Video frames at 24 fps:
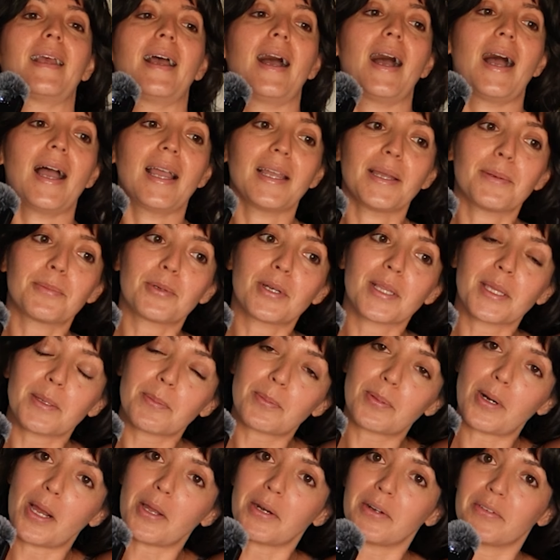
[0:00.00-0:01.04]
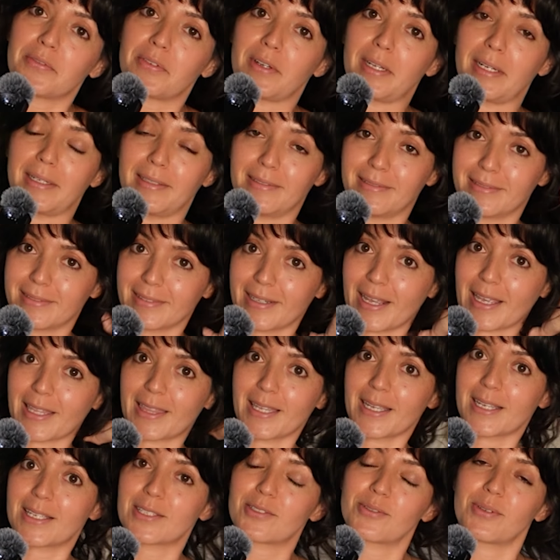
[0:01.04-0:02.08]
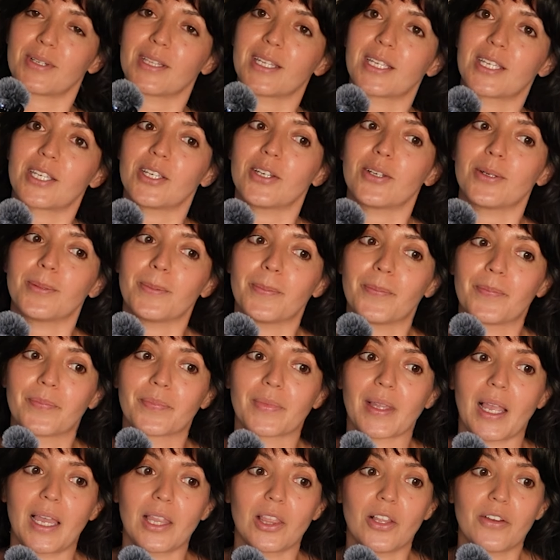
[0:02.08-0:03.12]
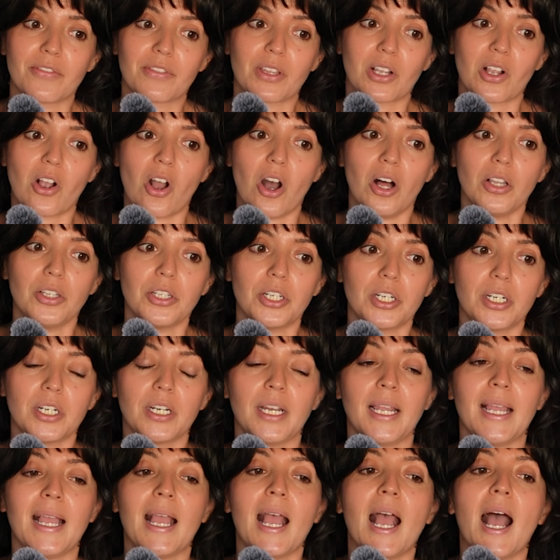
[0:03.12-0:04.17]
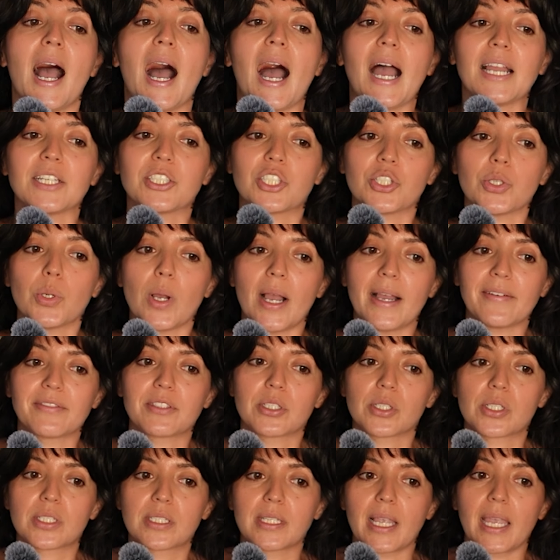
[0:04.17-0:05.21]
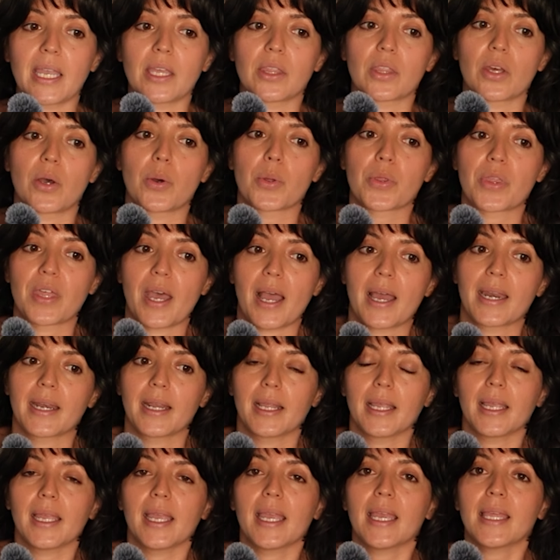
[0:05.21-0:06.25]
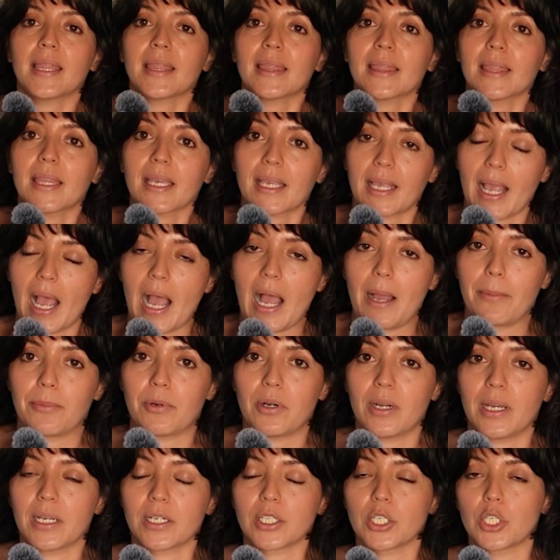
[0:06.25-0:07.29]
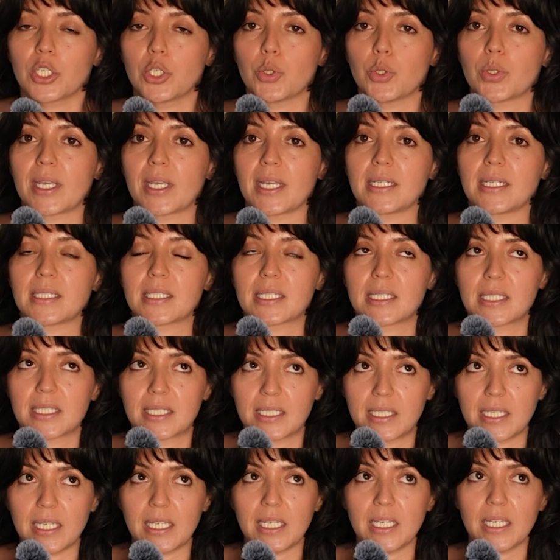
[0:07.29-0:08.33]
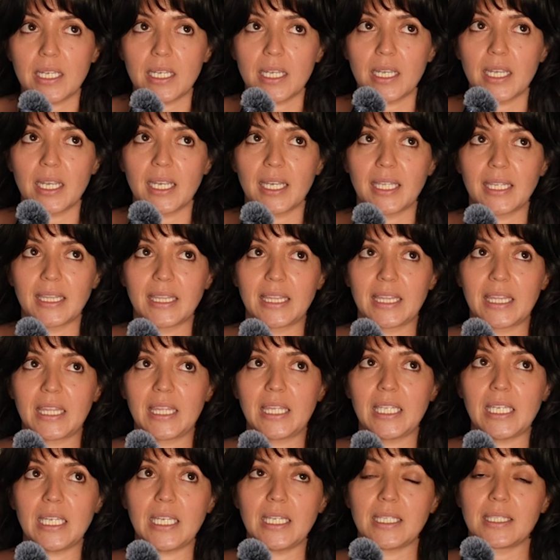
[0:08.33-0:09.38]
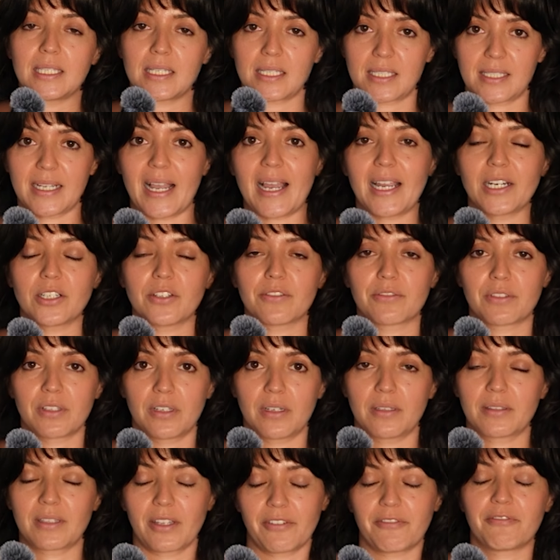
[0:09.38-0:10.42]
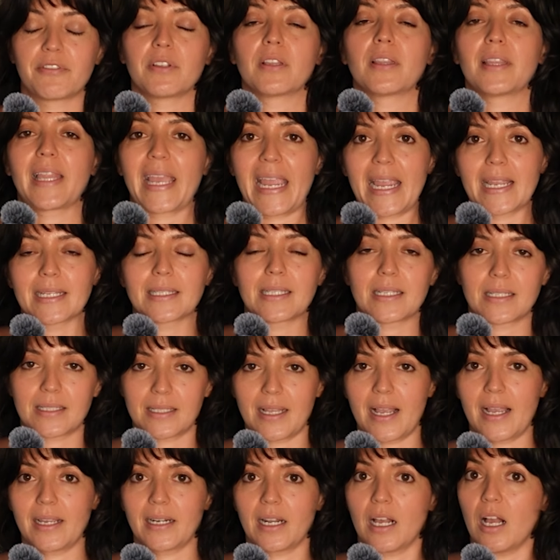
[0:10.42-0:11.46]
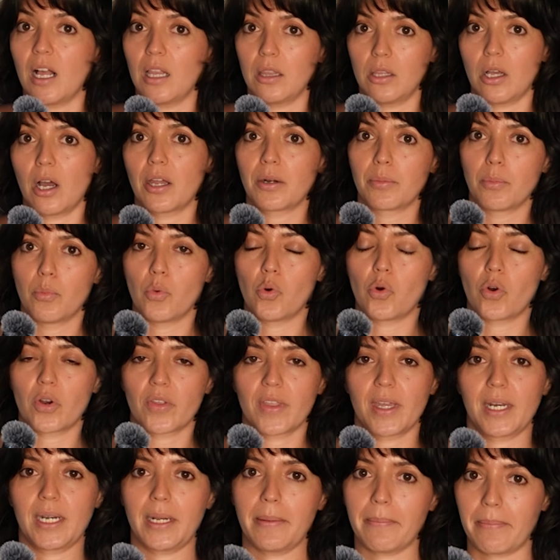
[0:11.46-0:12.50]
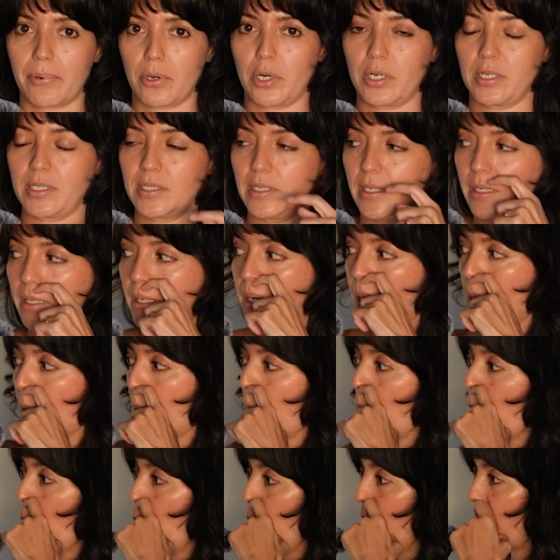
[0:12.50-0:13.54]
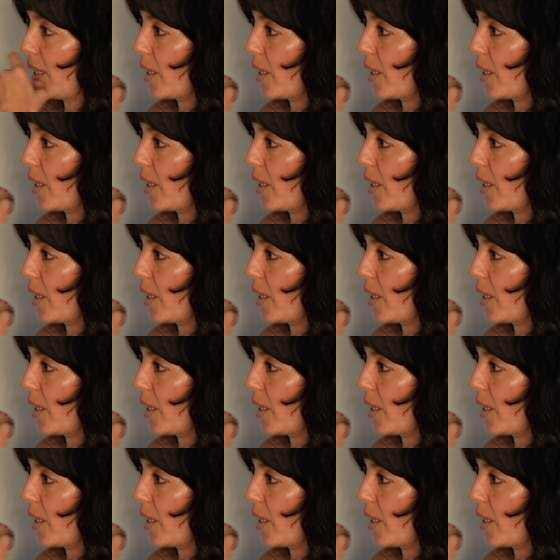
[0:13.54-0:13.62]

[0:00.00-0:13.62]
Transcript: I am really proud of it. I think it's really cute. I love the color. I do have to say though that in the camera you can see the design of the filet design a lot more than in person. When I